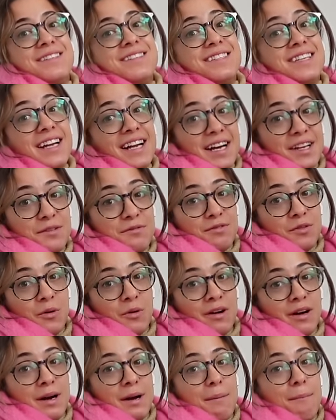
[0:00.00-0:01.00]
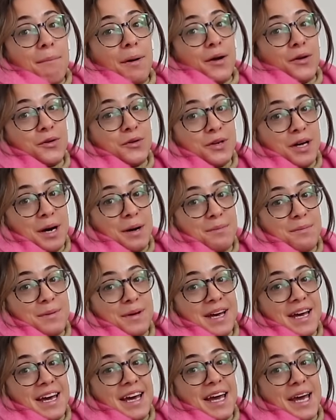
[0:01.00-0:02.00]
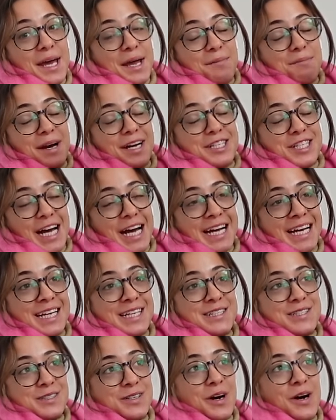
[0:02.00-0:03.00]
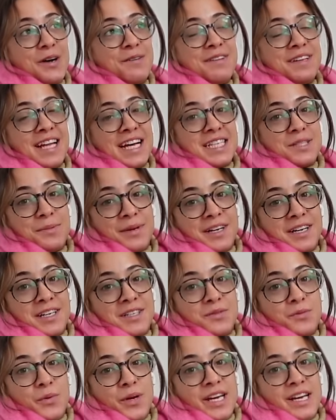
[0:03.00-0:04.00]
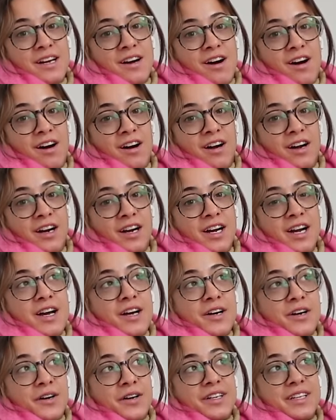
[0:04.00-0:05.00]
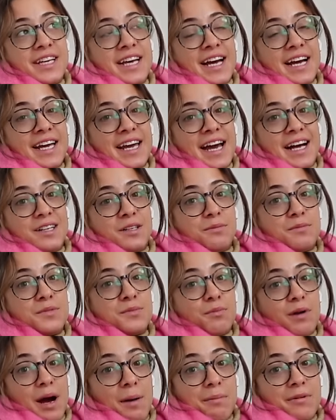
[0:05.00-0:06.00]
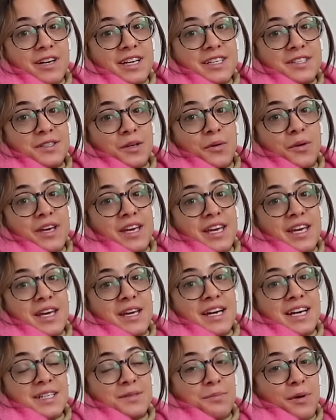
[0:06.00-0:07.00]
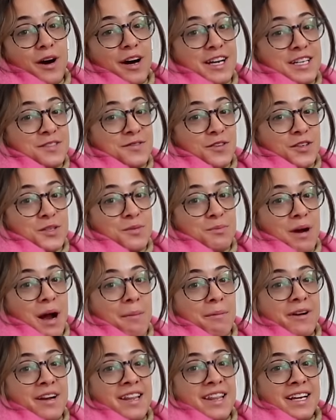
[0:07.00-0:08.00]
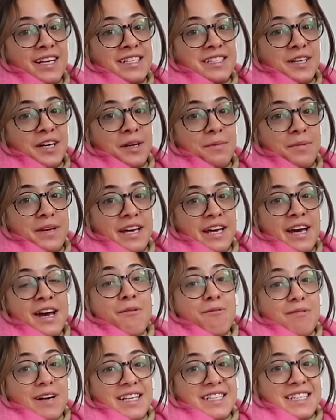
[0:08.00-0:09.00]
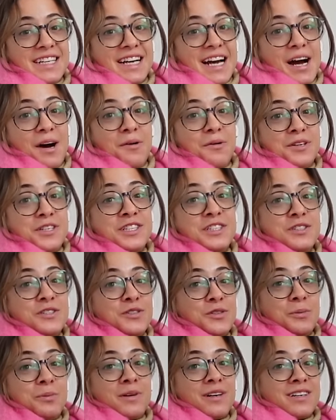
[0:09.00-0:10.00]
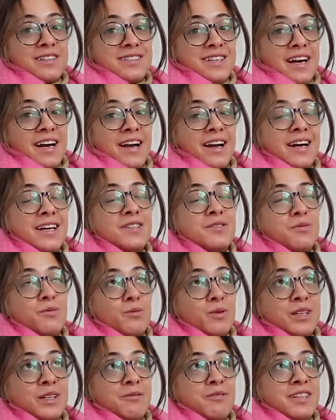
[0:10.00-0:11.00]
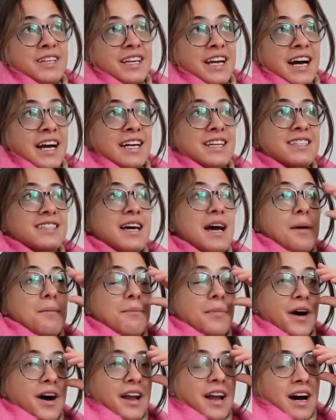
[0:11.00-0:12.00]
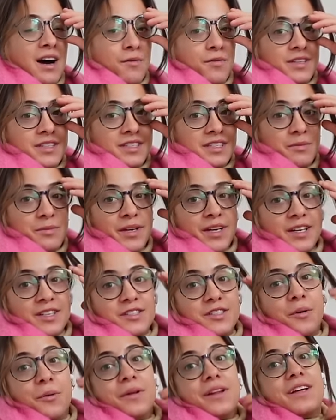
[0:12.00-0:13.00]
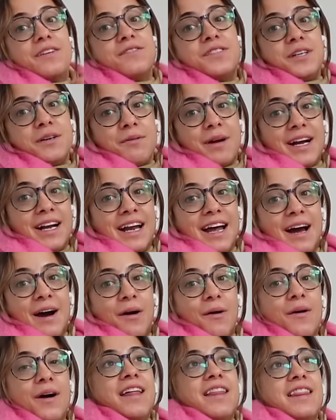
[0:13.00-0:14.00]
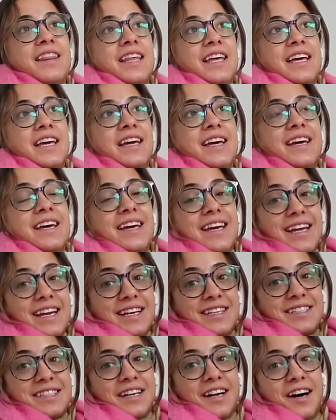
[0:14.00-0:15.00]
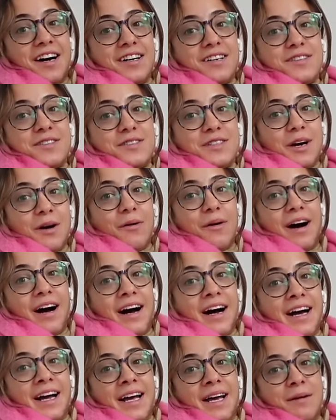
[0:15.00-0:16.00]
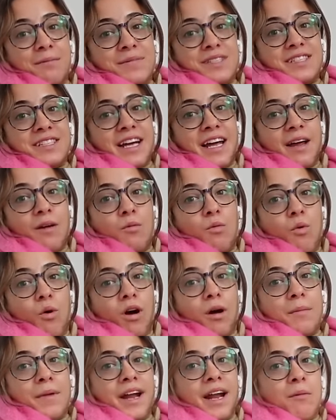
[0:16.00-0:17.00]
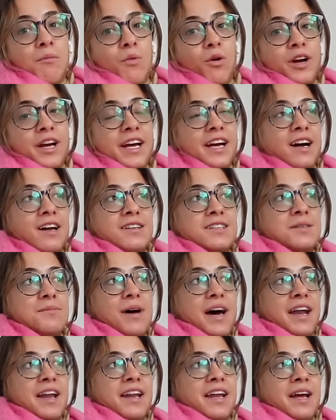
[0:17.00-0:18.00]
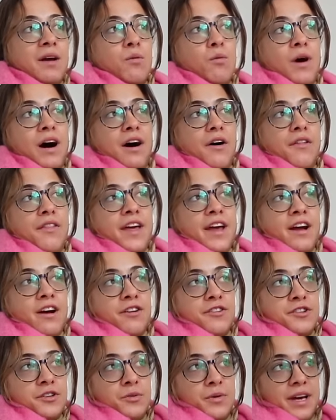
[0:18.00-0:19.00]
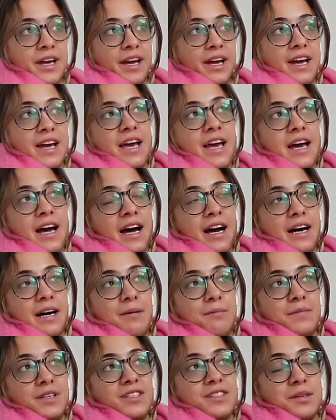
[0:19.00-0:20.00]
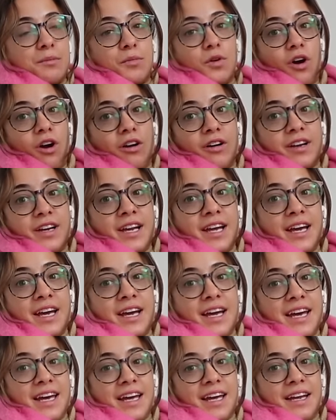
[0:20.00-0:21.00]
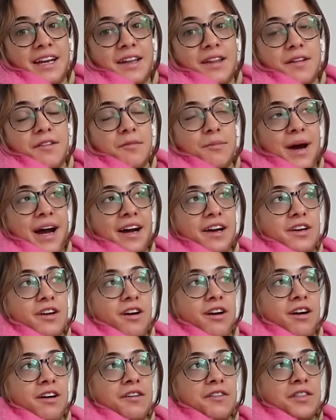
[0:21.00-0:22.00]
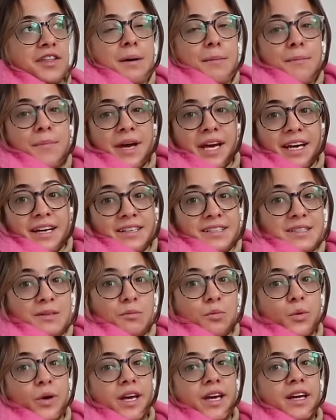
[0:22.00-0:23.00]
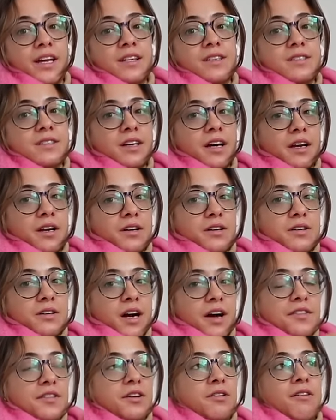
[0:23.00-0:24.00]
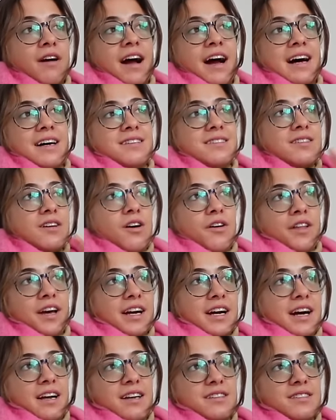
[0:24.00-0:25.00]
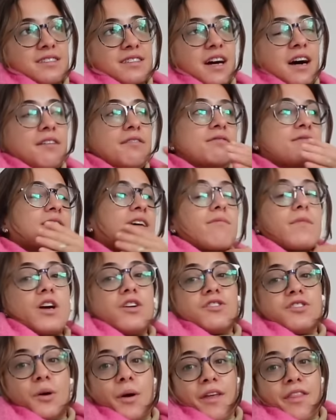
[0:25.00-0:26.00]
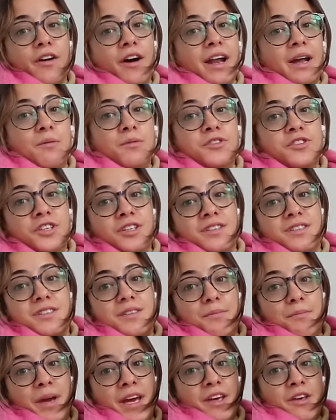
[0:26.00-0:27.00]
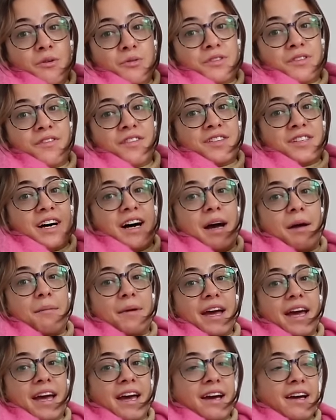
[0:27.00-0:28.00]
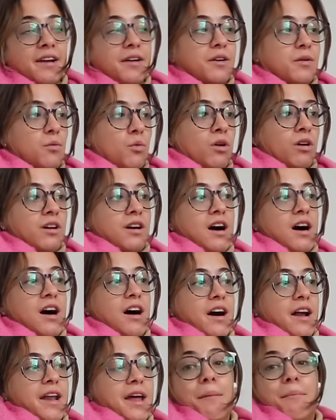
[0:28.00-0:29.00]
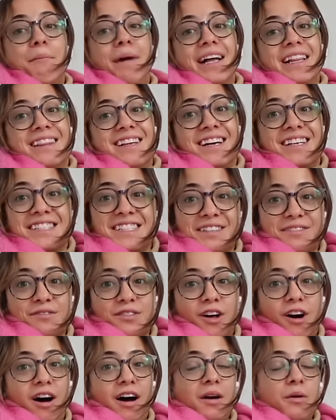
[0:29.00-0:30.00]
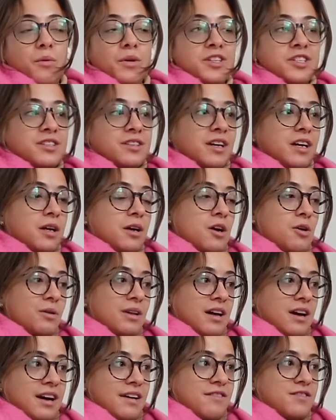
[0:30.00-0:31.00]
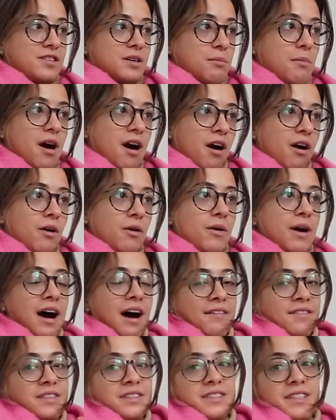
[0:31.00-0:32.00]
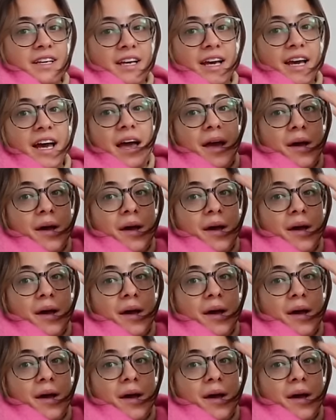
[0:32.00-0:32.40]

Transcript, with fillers: sitting on the floor, bundled up, in my jacket and scarf and that's because we are currently at Callum's property so he has bought his first property that he's going to be renting out which is super exciting it's really really nice but obviously because no one lives here right now the heat isn't on. So I am staying warm and I'm working on some editing while they are doing um, some gardening in the backyard. Picking some weeds, gonna cut the grass, all that kind of stuff. So I thought I would just make use of the time and work on my London vlog, which is gonna go live tomorrow. Obviously,